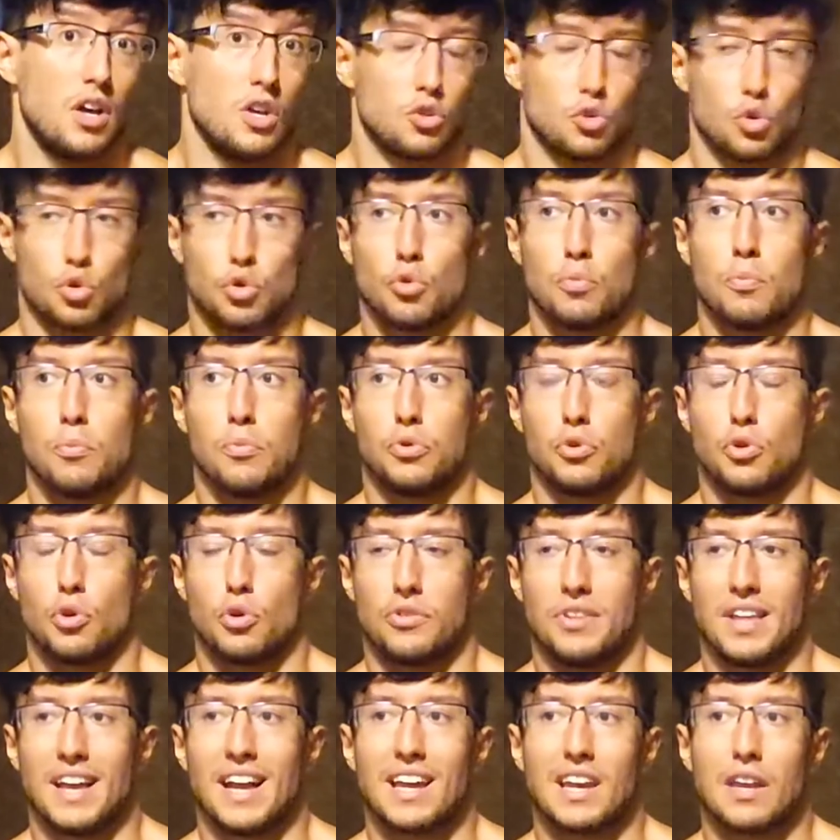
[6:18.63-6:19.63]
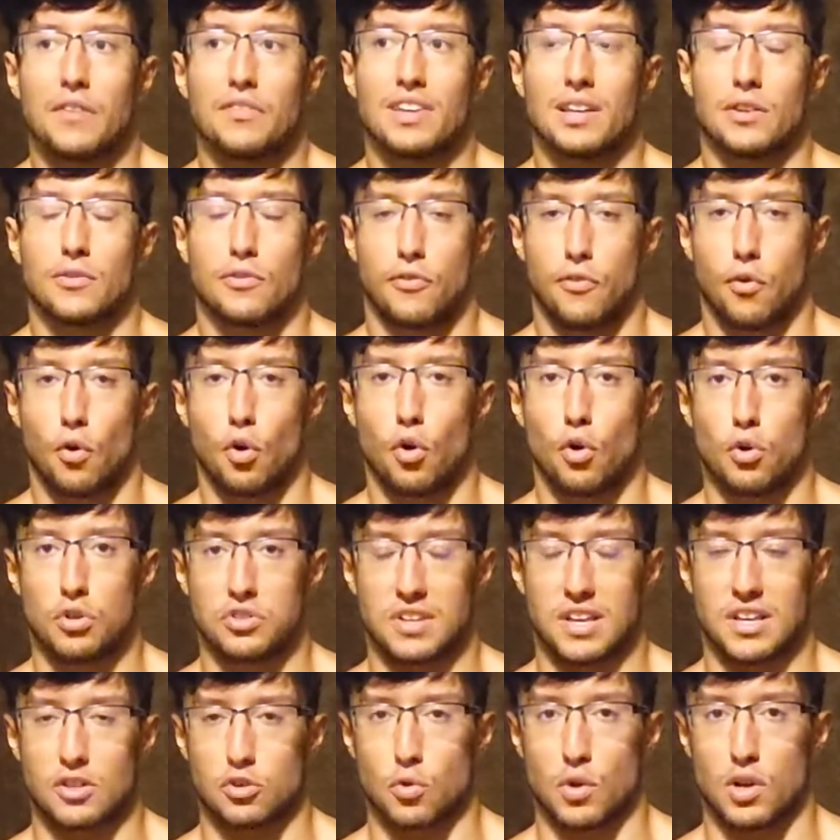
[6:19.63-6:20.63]
So the negative that
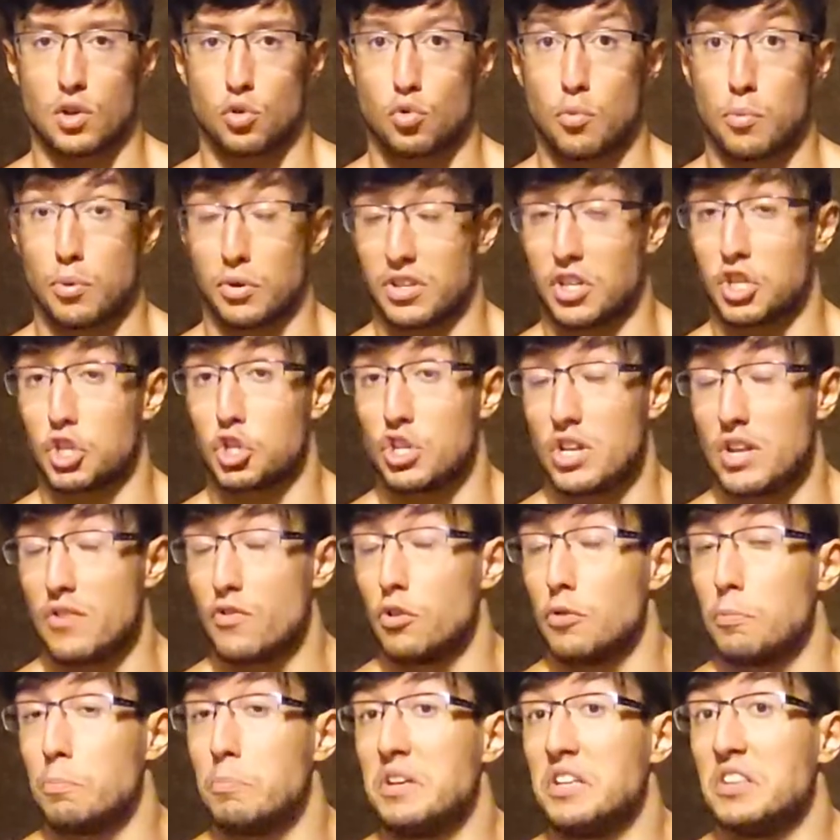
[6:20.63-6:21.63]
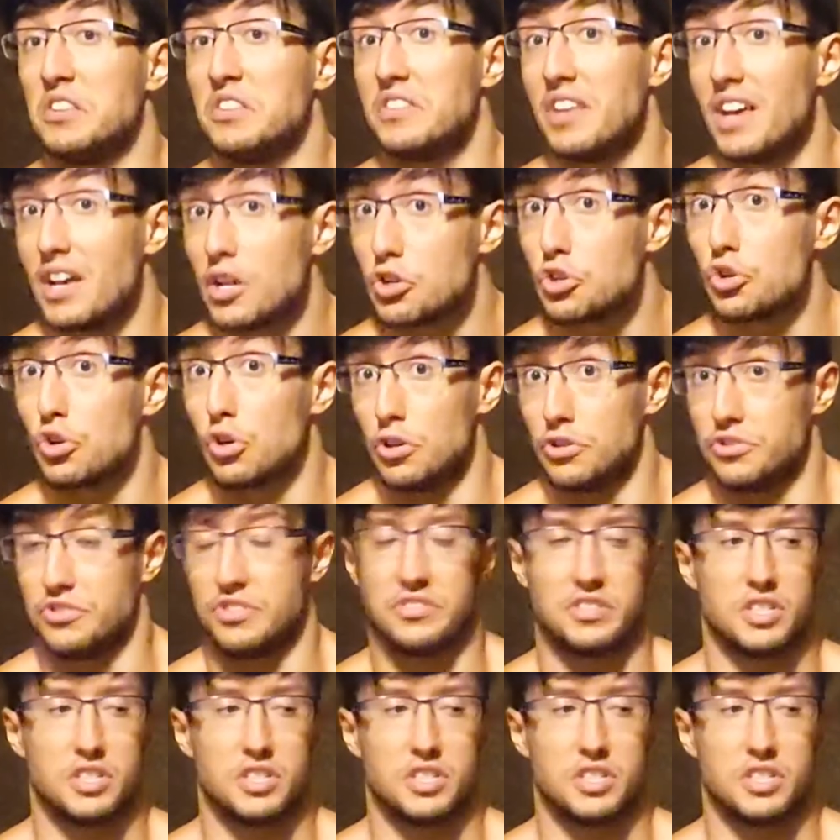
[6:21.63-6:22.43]
follows is going to potentially even be dangerous.